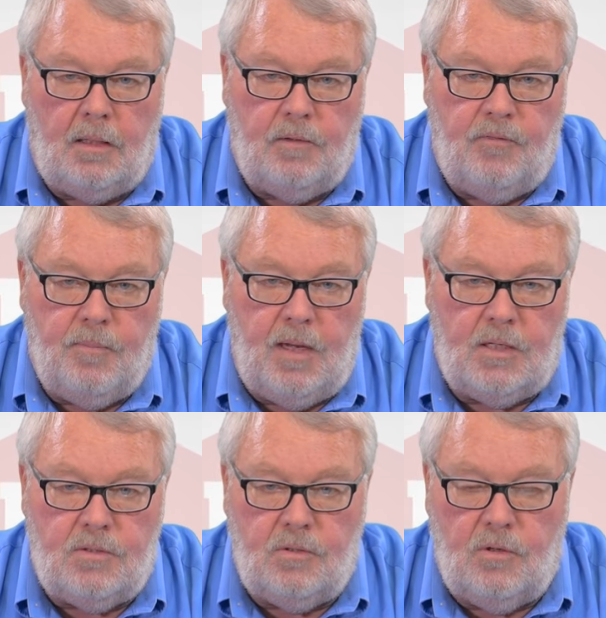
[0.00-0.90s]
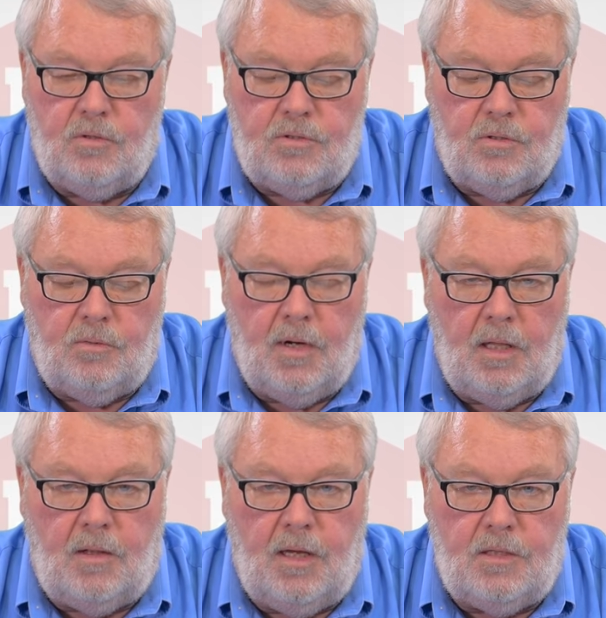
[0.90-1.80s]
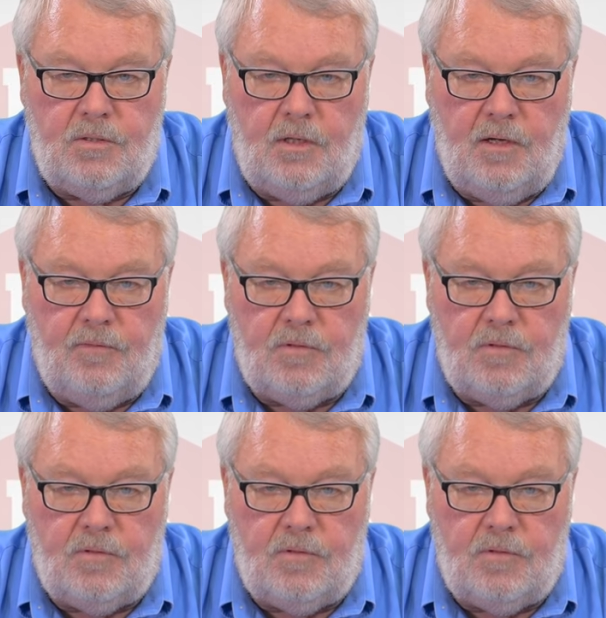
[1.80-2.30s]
LiftMaster goes to great lengths to give